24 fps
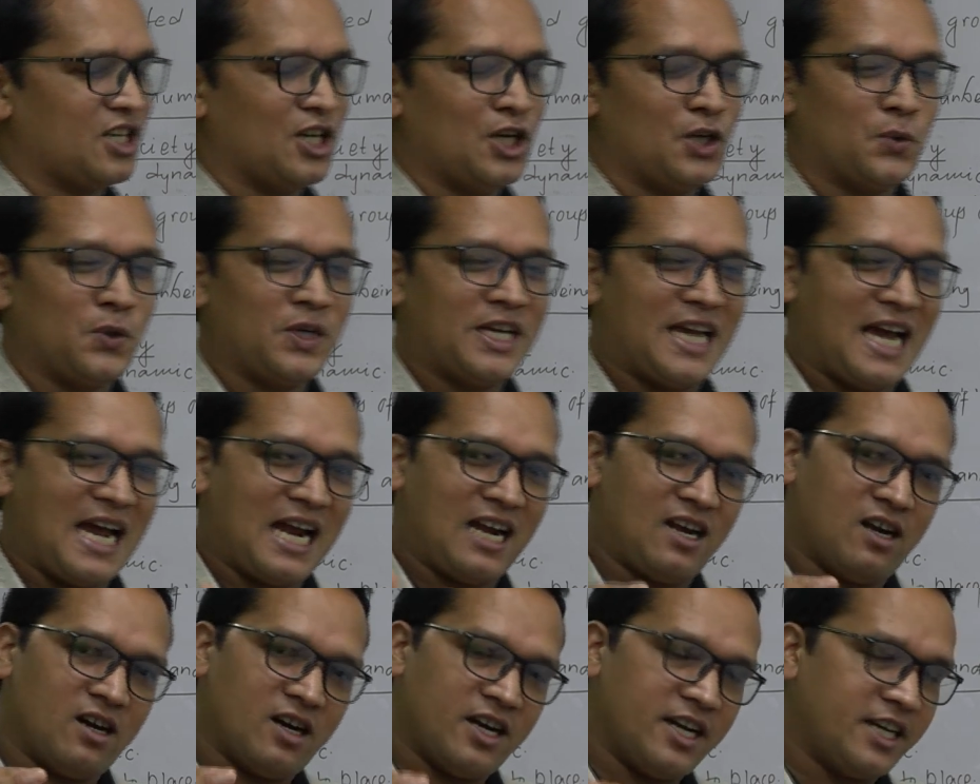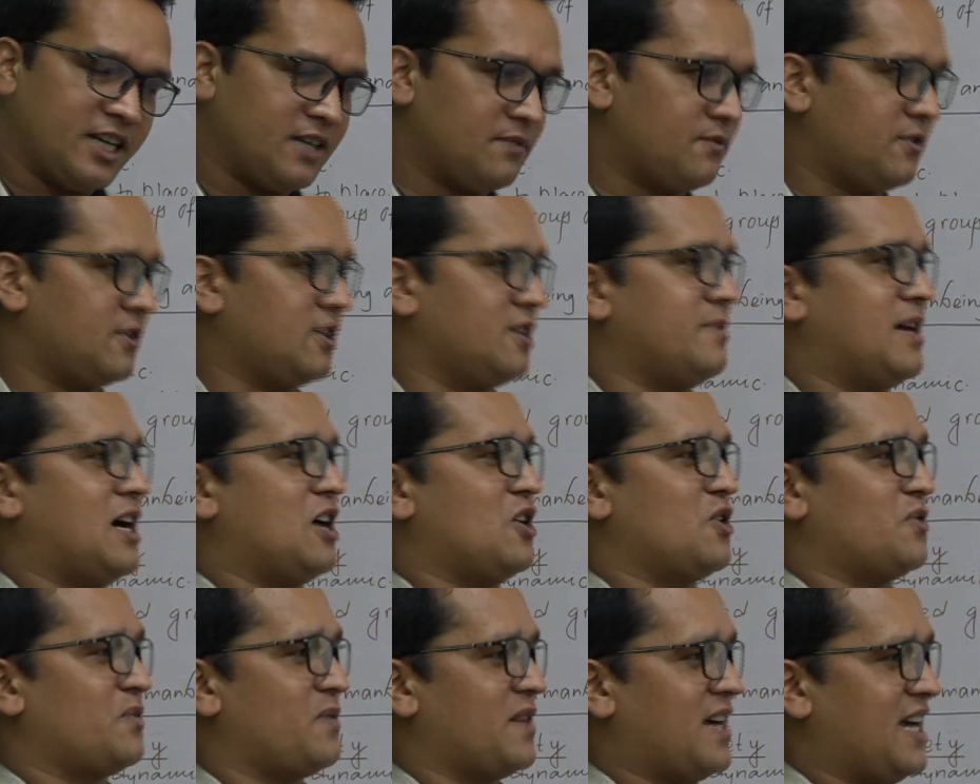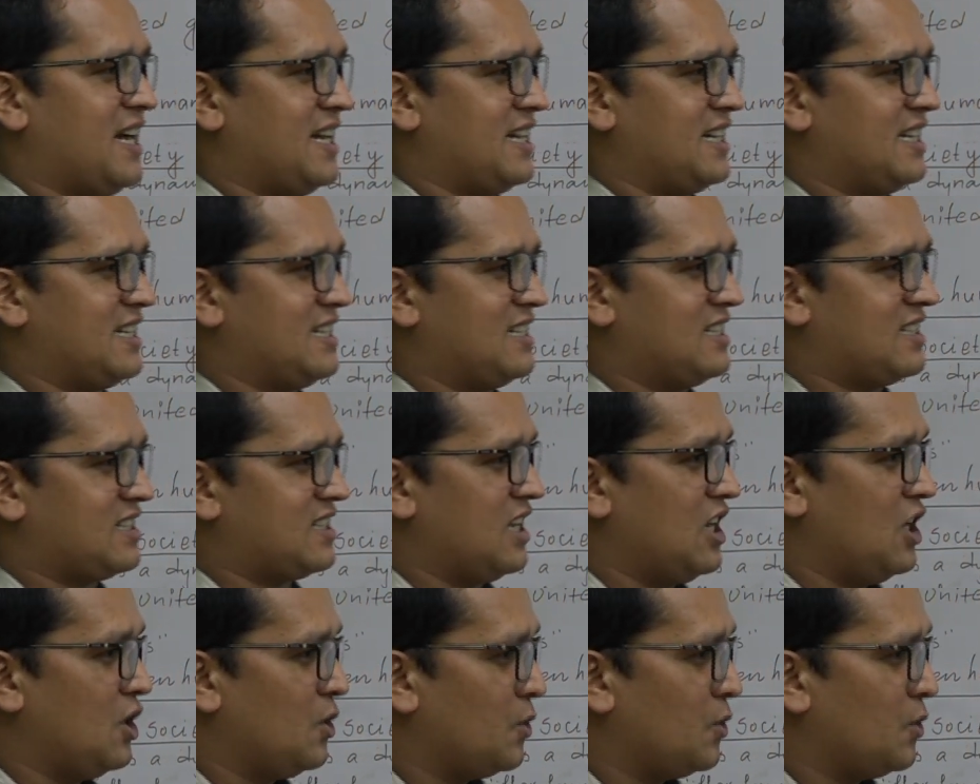we are learning from our parents,